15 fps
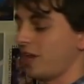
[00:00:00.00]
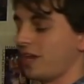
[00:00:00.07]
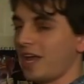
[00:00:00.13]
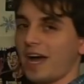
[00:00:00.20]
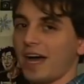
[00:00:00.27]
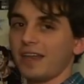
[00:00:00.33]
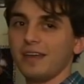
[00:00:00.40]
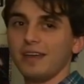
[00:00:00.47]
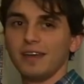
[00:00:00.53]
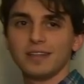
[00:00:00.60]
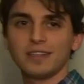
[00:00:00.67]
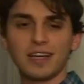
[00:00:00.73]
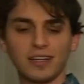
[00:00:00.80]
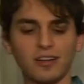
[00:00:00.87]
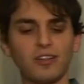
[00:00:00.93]
whatnot
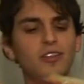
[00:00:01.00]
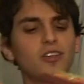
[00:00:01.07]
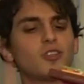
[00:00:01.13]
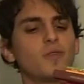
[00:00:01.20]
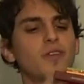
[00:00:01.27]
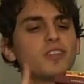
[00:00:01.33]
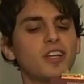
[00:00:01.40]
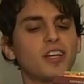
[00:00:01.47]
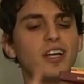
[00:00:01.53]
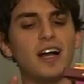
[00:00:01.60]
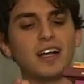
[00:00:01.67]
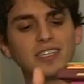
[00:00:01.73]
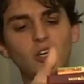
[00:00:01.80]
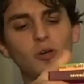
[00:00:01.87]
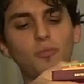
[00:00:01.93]
technically this one isn't a cocktail